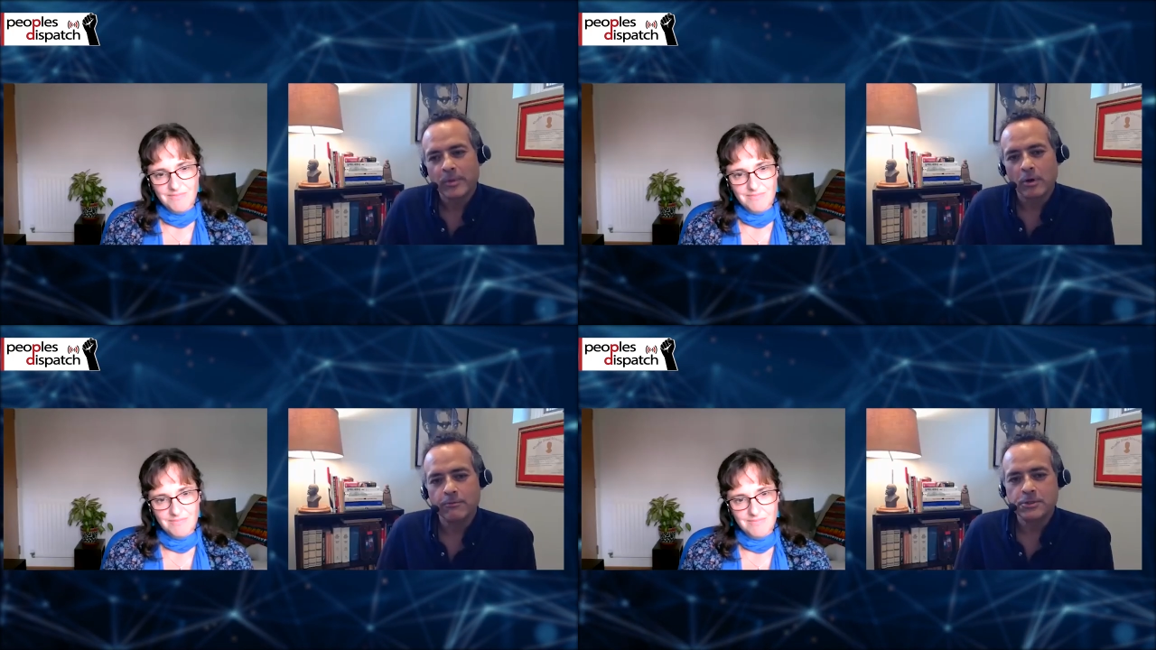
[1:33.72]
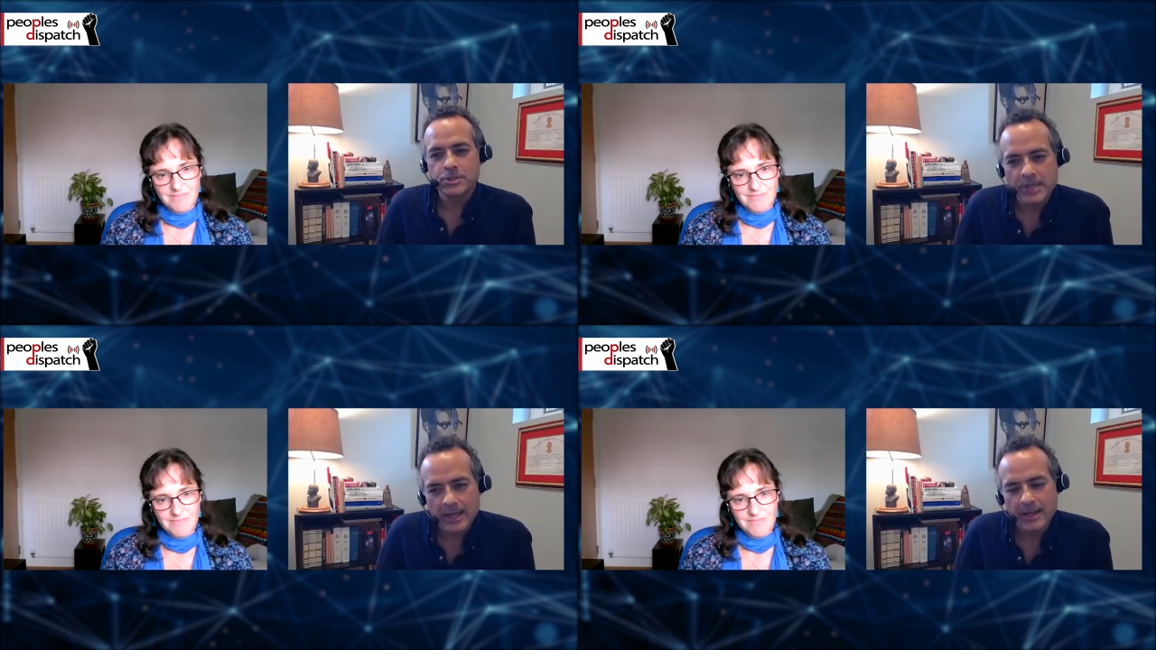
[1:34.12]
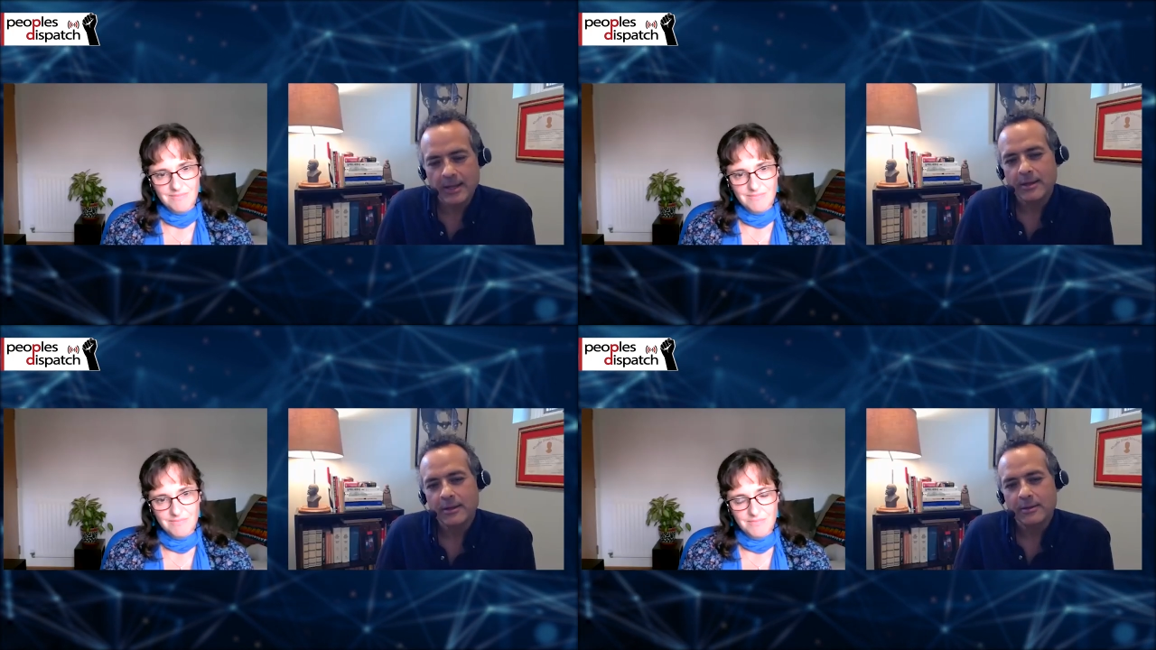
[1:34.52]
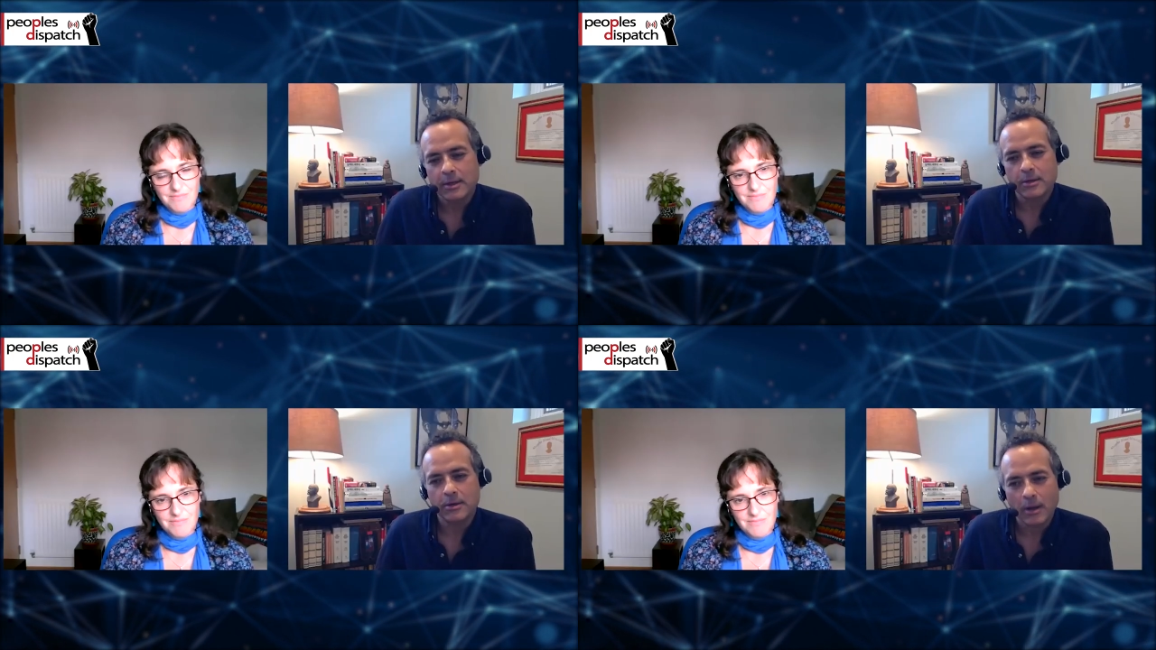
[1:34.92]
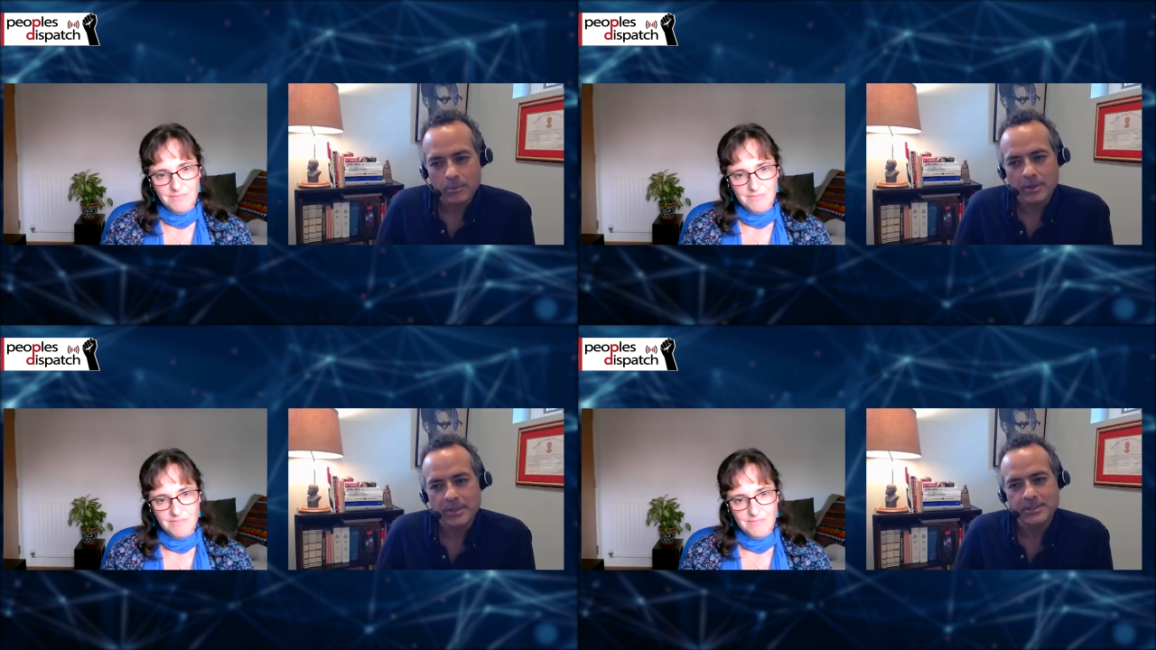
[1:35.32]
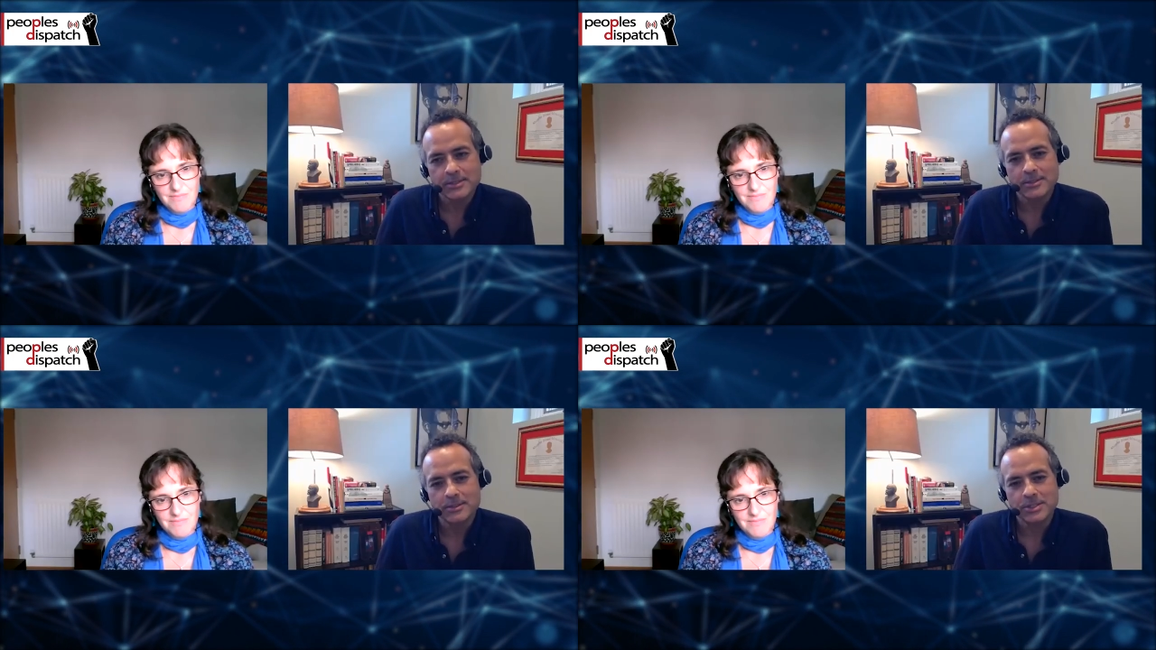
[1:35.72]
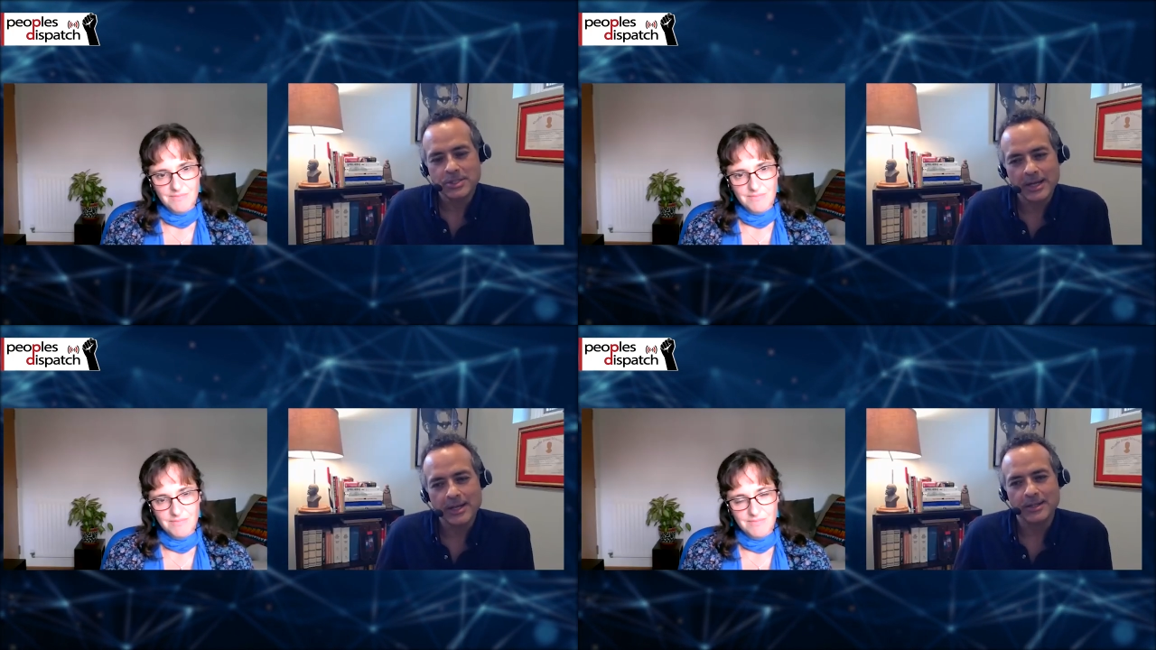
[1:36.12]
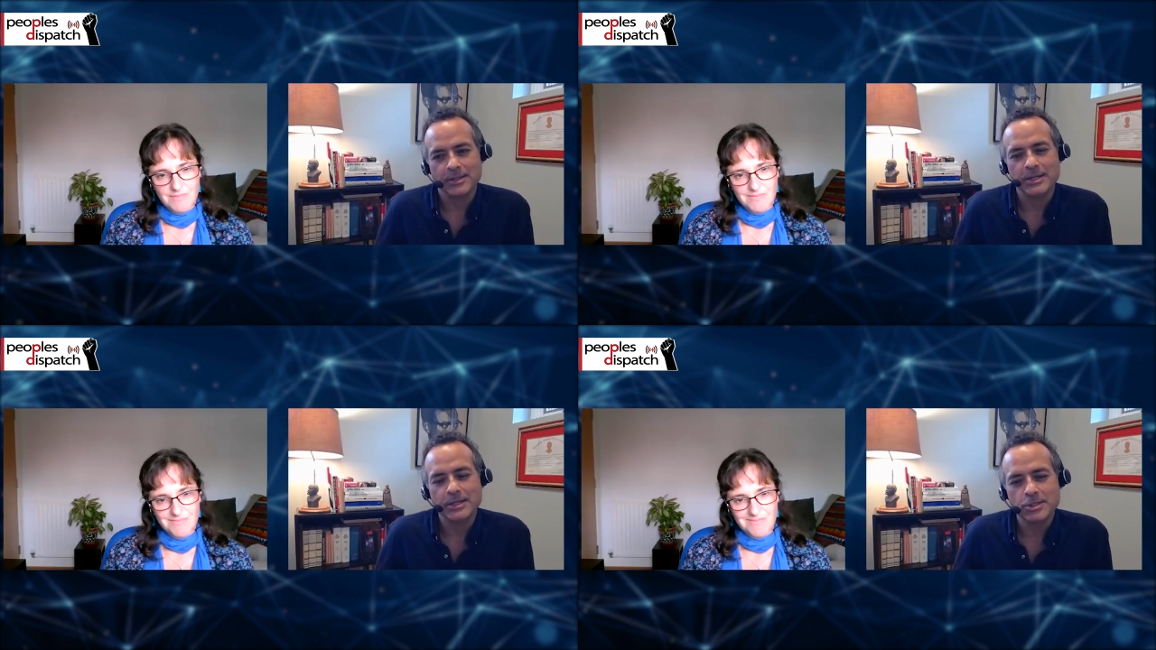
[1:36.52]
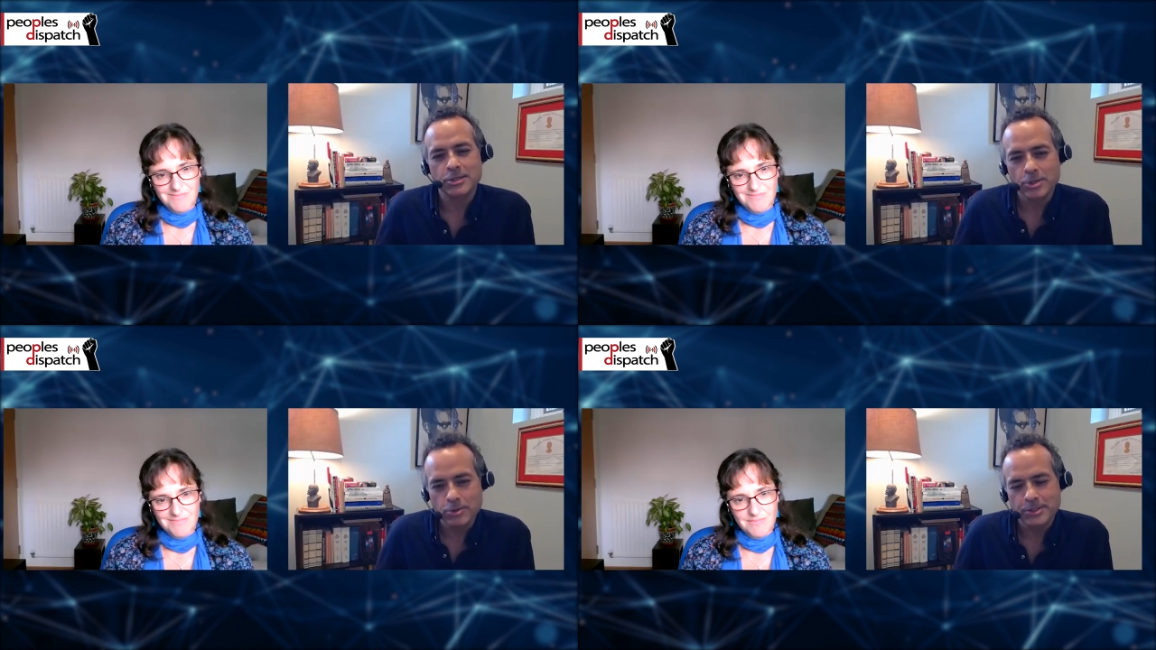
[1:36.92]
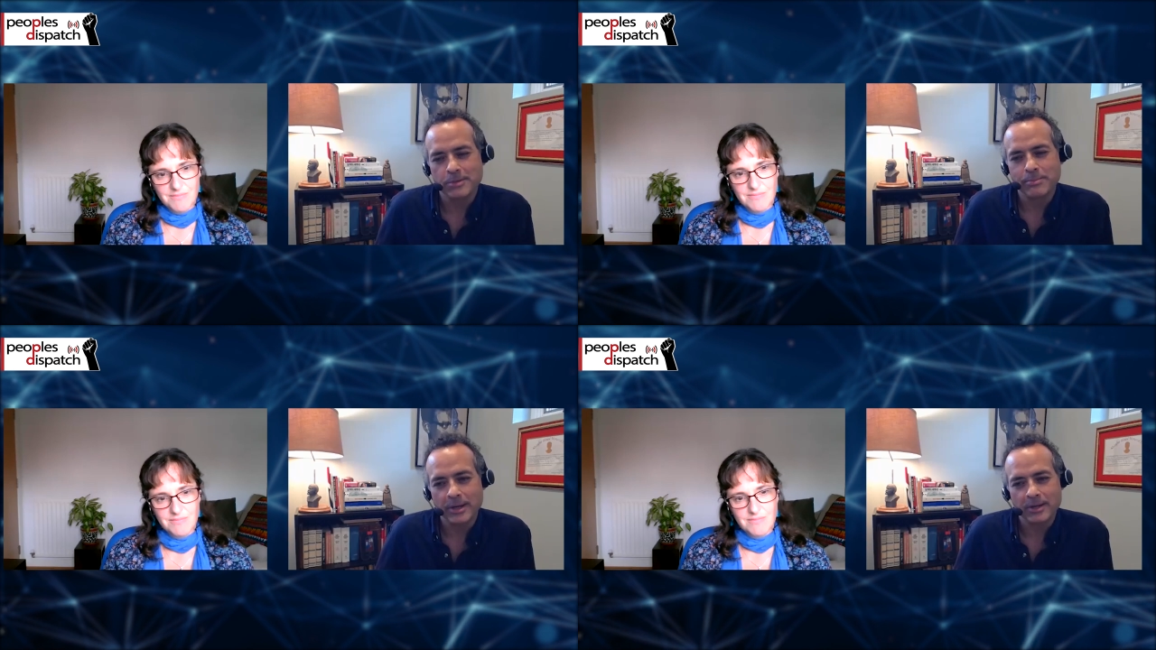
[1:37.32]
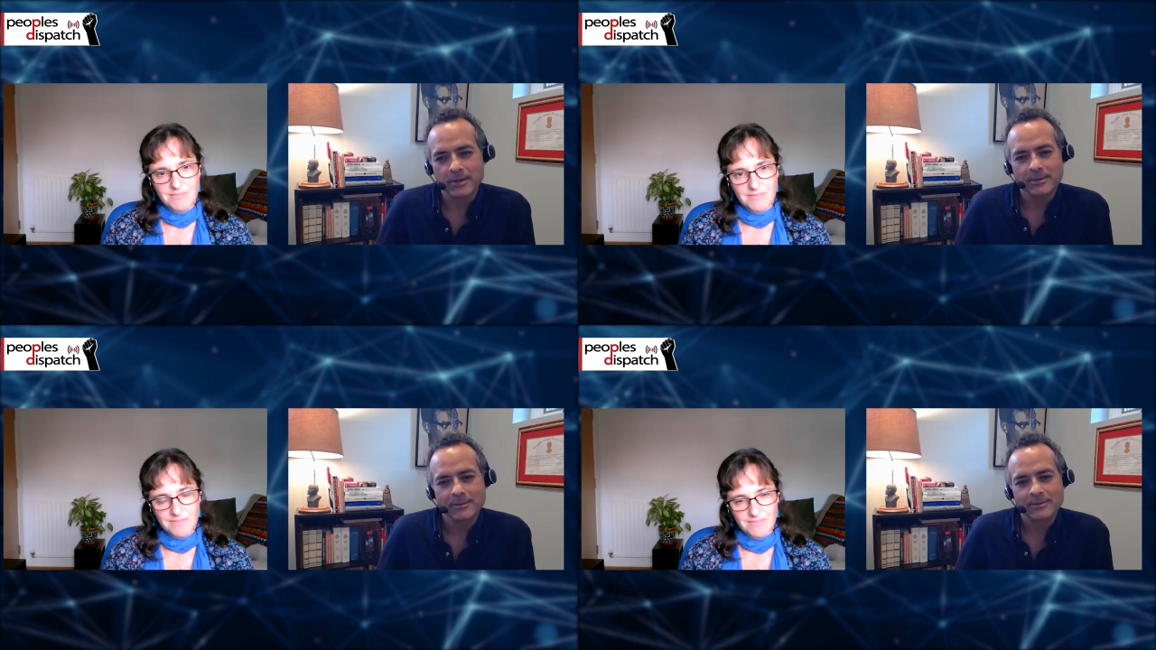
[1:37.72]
Speaker 1: of Che, the communist, Che, the institution builder?